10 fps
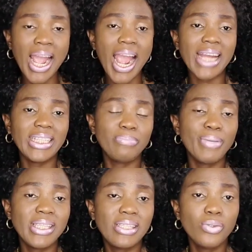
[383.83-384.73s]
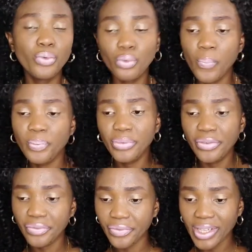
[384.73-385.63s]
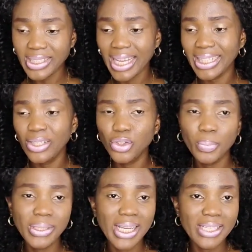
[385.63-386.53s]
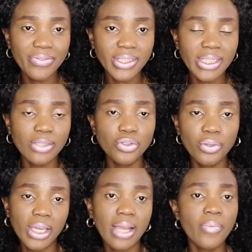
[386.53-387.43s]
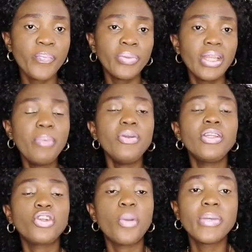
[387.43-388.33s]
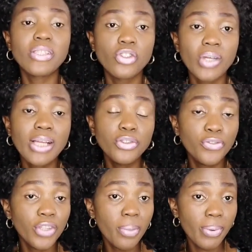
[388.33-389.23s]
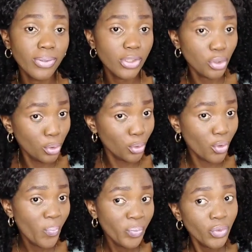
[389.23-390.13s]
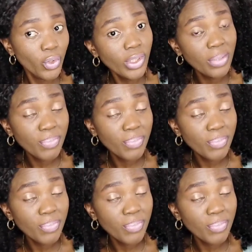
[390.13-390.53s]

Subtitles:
and it made it look different and a little bit elevated. So yeah, let me know in the comment section, how do you feel about this look? Do you think